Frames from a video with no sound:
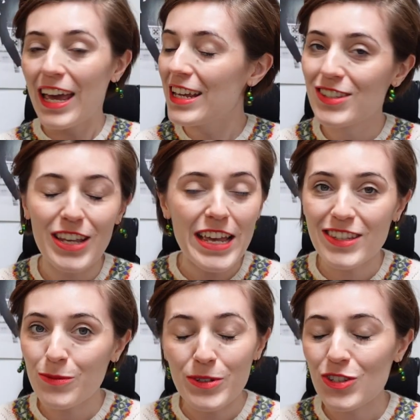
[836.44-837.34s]

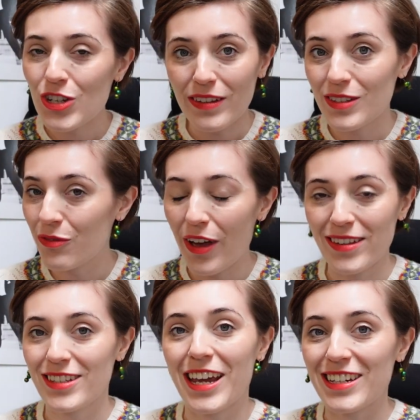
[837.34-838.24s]
It was just a
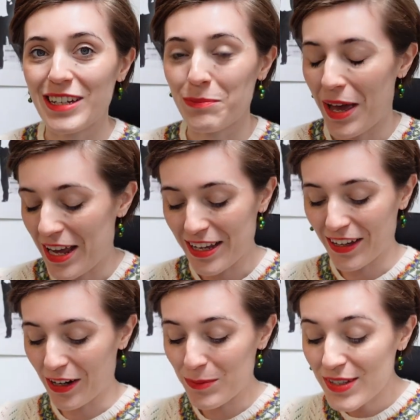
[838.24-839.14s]
fascinating make,
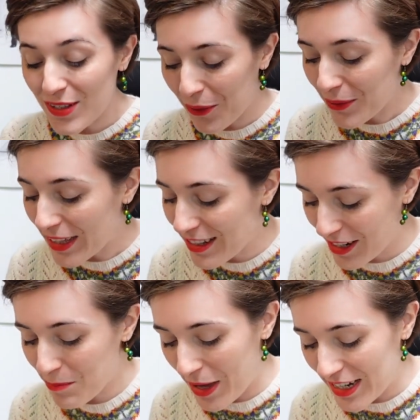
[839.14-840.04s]
and I'm so glad
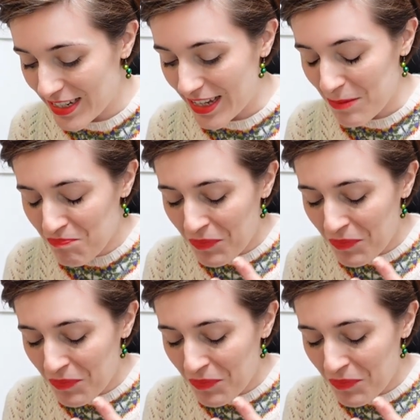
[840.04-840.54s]
I made it.